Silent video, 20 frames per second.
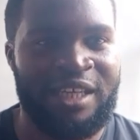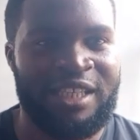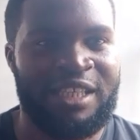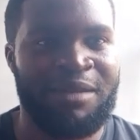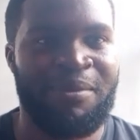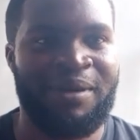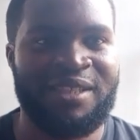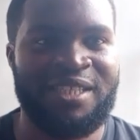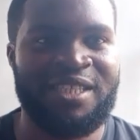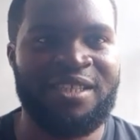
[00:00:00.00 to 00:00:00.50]
The
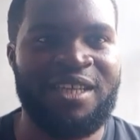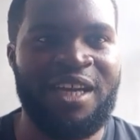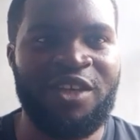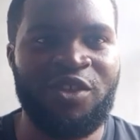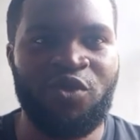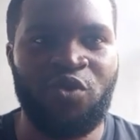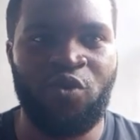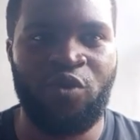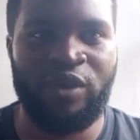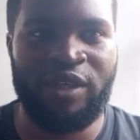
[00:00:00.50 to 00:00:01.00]

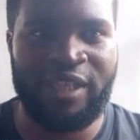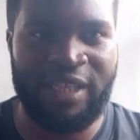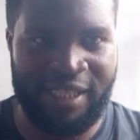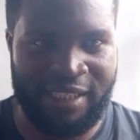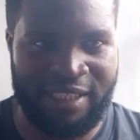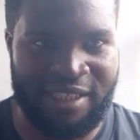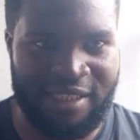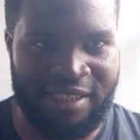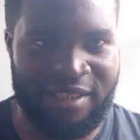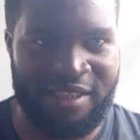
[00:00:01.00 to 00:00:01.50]
materials you will
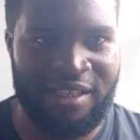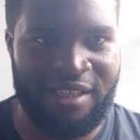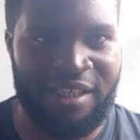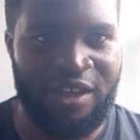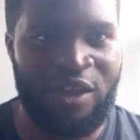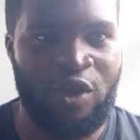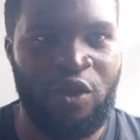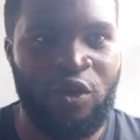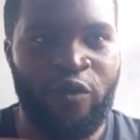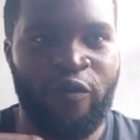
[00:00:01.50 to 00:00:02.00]
get
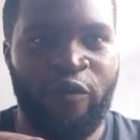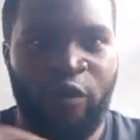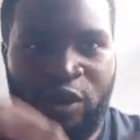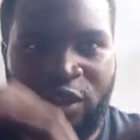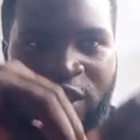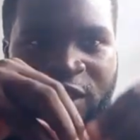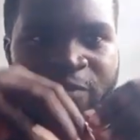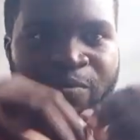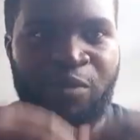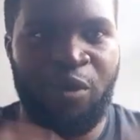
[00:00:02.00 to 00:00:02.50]
for
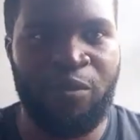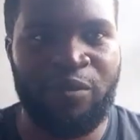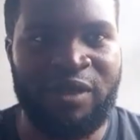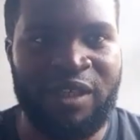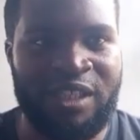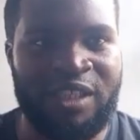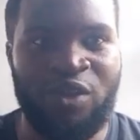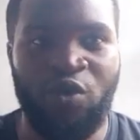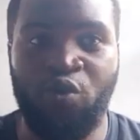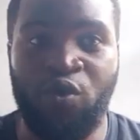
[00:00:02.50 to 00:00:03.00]
this
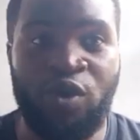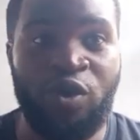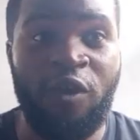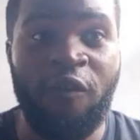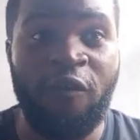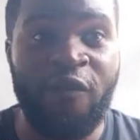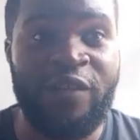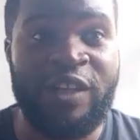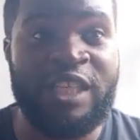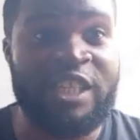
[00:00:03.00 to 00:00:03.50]
pumpkin will
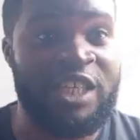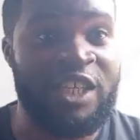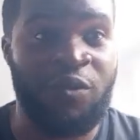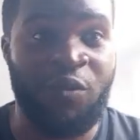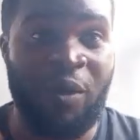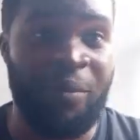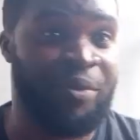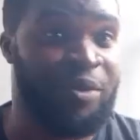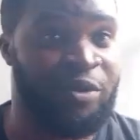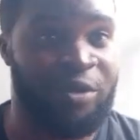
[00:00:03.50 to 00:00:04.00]
not finish in
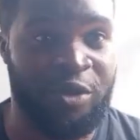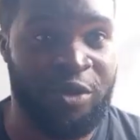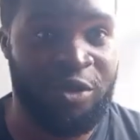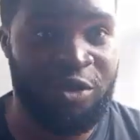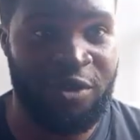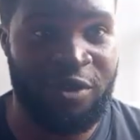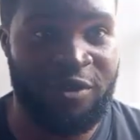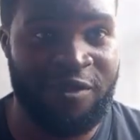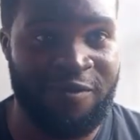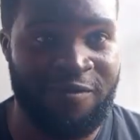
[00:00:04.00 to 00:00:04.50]
one production.